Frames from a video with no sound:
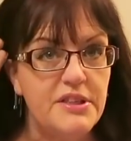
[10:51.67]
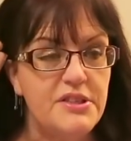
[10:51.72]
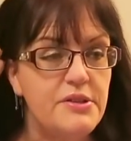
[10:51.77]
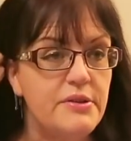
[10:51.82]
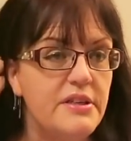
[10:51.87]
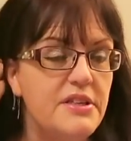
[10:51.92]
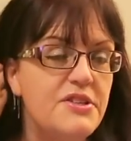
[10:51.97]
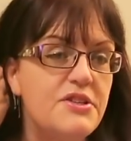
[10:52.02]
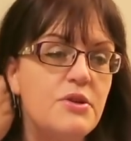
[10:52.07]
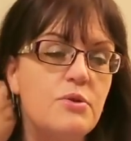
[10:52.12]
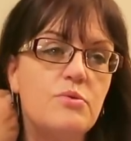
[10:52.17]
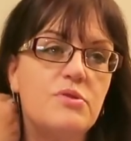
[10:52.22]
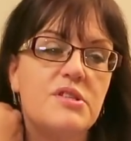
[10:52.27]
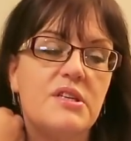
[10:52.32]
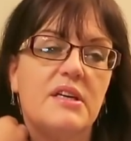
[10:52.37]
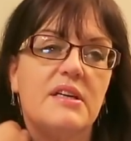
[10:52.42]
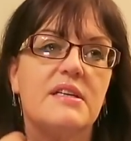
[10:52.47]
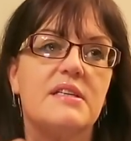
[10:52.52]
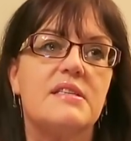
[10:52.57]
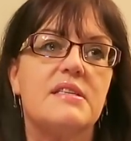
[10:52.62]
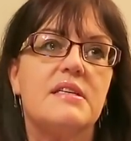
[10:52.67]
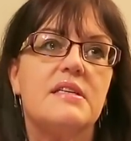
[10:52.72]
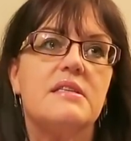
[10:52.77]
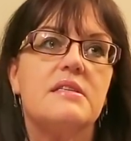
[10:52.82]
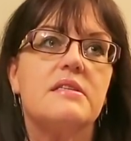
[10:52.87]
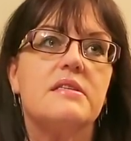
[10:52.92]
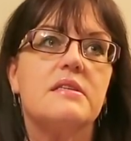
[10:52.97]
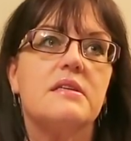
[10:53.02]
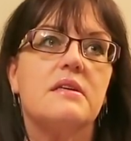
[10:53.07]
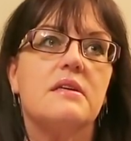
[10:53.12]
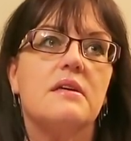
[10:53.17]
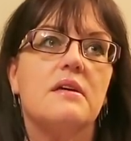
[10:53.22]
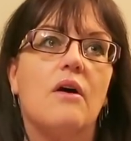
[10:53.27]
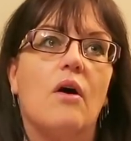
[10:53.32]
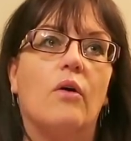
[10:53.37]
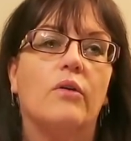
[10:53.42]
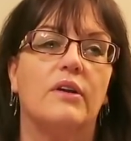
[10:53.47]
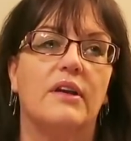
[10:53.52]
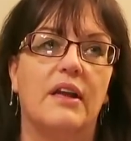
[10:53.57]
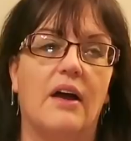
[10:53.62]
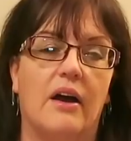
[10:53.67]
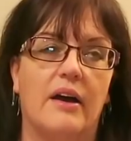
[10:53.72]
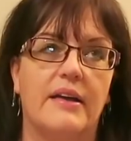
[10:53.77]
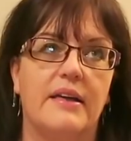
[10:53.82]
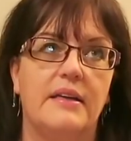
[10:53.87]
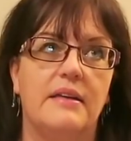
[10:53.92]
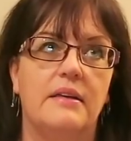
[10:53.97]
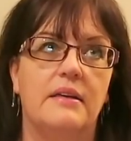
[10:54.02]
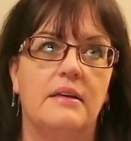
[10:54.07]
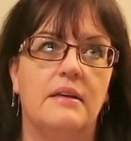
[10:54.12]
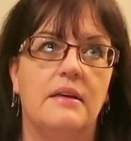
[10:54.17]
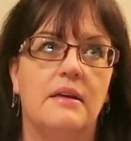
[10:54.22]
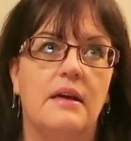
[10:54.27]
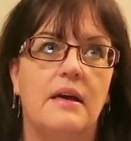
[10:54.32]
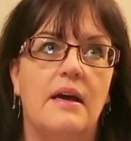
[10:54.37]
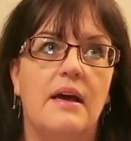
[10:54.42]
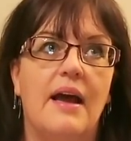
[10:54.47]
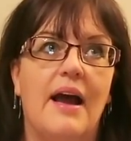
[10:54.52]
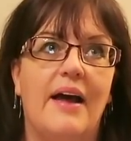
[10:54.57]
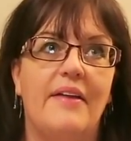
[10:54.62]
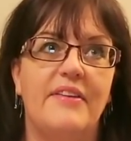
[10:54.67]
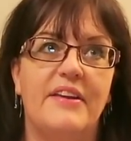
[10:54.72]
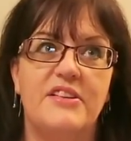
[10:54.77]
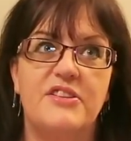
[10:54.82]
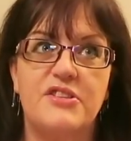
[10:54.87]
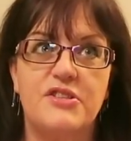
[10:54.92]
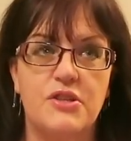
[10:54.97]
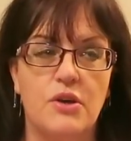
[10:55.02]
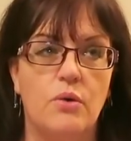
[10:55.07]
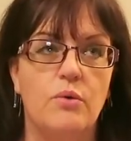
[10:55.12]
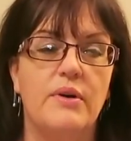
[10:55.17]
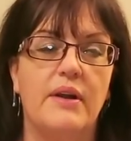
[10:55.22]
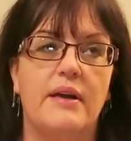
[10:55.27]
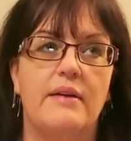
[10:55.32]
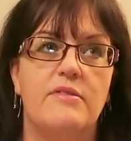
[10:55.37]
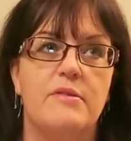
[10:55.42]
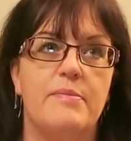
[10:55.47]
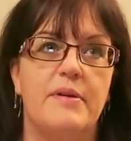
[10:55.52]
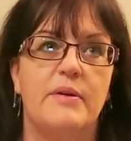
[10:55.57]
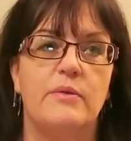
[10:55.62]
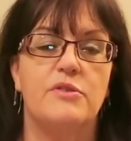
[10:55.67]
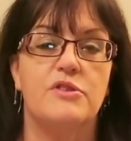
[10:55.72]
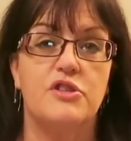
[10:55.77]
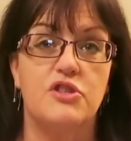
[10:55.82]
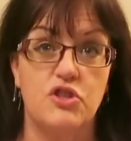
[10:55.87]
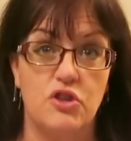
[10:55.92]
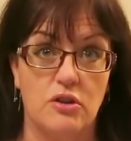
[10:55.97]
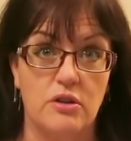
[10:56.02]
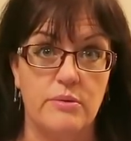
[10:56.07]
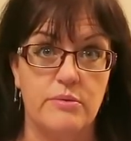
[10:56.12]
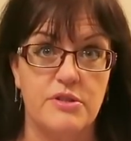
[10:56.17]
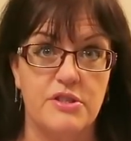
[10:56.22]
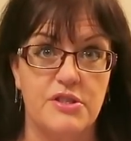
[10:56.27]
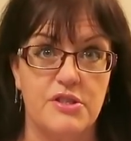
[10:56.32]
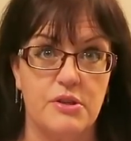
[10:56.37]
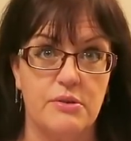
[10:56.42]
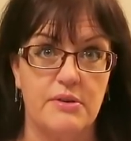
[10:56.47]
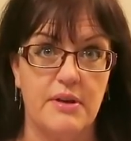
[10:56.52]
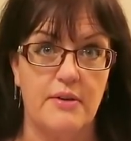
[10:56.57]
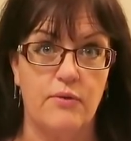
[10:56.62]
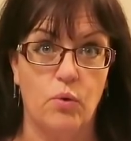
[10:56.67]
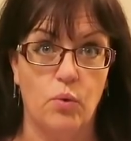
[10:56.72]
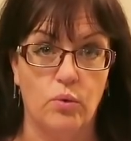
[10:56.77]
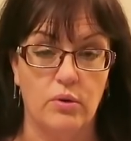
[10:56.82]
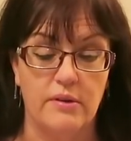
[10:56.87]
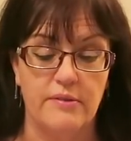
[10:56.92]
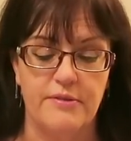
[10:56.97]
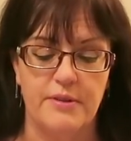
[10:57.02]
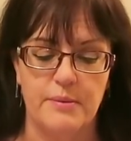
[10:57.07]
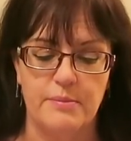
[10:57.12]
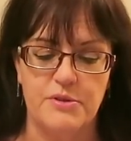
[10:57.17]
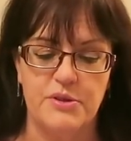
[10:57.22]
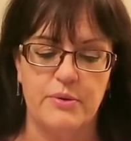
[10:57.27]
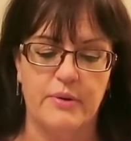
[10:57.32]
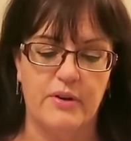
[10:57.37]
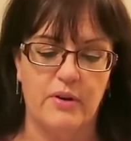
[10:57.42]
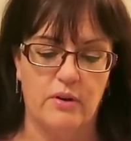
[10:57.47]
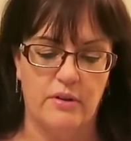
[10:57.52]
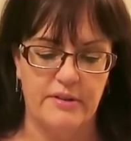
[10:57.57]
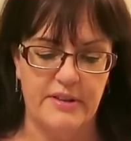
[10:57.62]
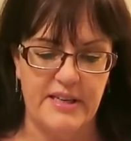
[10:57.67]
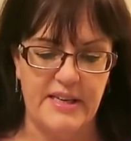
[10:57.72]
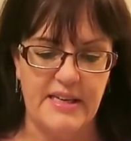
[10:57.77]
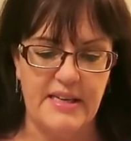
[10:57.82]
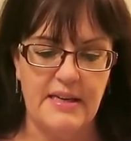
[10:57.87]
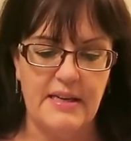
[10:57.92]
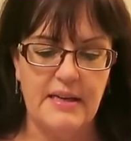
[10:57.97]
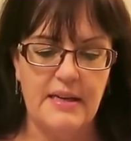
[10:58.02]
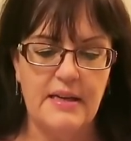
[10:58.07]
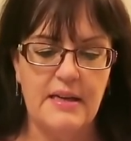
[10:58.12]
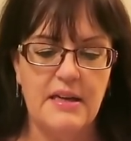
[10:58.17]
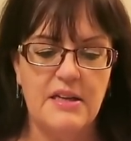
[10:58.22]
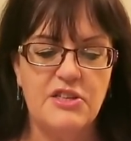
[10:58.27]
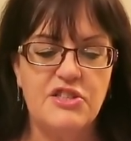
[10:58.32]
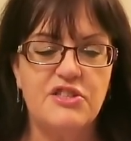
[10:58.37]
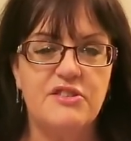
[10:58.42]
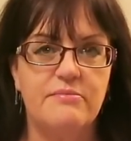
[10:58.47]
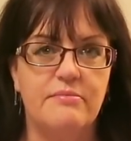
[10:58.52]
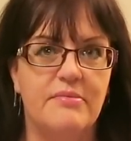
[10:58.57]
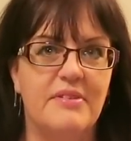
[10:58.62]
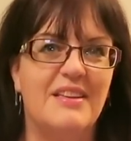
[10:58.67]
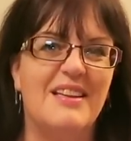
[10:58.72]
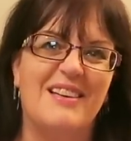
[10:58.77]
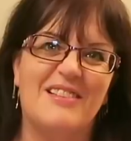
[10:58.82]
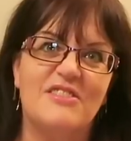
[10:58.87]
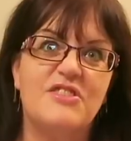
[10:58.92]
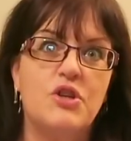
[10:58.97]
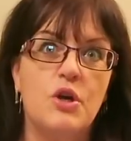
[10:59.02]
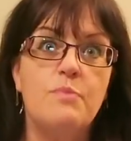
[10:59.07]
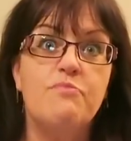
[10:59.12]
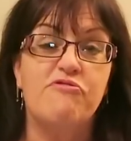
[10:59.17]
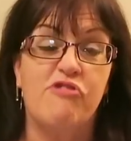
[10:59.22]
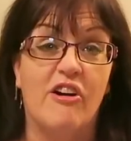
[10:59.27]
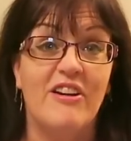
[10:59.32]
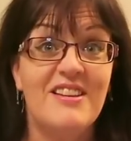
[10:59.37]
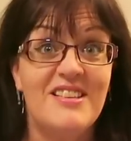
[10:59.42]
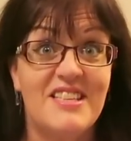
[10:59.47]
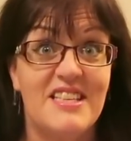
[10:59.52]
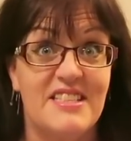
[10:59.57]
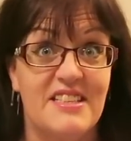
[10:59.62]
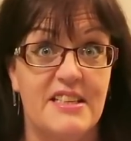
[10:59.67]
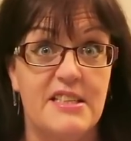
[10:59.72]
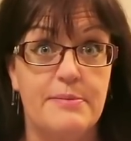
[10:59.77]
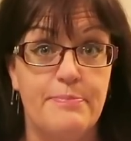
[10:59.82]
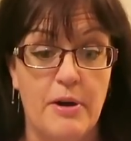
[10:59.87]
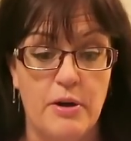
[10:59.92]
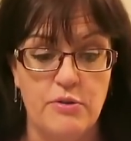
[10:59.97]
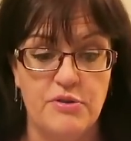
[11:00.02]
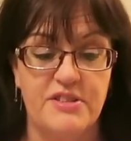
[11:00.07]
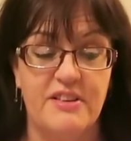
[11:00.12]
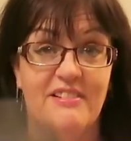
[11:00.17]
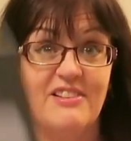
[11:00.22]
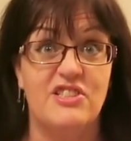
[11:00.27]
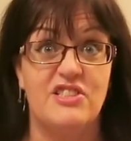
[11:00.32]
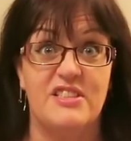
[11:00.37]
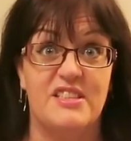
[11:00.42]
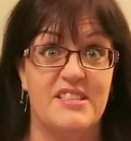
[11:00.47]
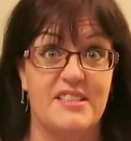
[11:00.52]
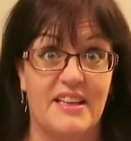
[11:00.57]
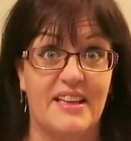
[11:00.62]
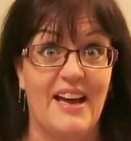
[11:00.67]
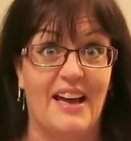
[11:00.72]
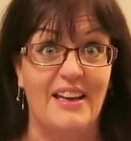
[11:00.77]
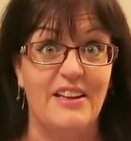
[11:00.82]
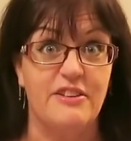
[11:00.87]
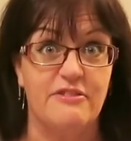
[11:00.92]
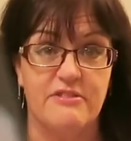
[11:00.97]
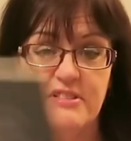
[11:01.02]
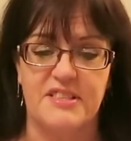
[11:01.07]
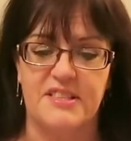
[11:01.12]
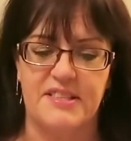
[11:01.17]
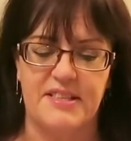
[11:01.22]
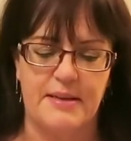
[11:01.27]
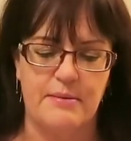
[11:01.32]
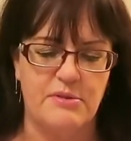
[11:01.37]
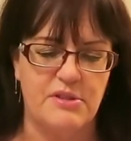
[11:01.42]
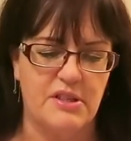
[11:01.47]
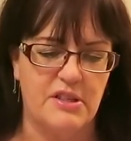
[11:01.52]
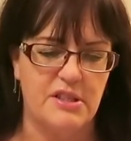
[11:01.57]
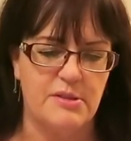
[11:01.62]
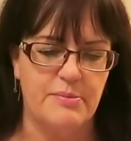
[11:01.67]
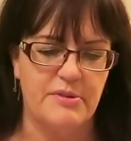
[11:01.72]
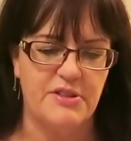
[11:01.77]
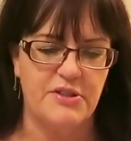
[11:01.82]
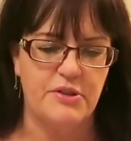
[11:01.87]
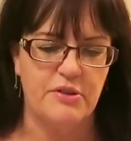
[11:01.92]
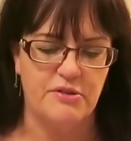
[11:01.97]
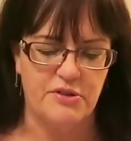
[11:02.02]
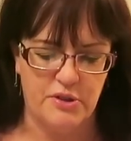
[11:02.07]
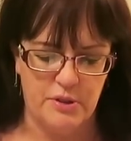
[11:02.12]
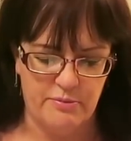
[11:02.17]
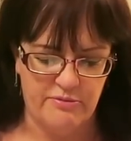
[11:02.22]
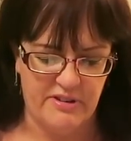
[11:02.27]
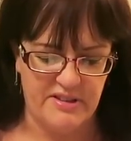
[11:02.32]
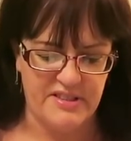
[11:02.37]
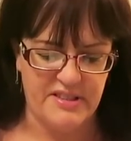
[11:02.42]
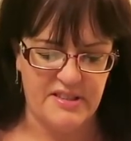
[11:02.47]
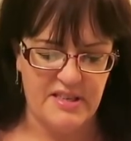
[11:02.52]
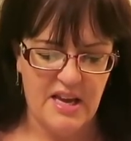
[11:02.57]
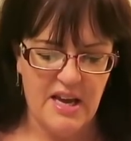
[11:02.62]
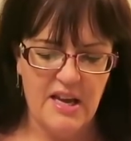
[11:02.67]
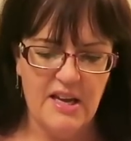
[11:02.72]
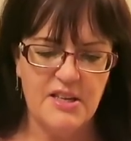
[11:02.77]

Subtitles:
They do it in two sizes online. And they'd sold out of the big ones, and John Lewis had sold out of all of them. So I got the two prices, I suppose. They're actually, the calendar is the same size, but the two are two prices.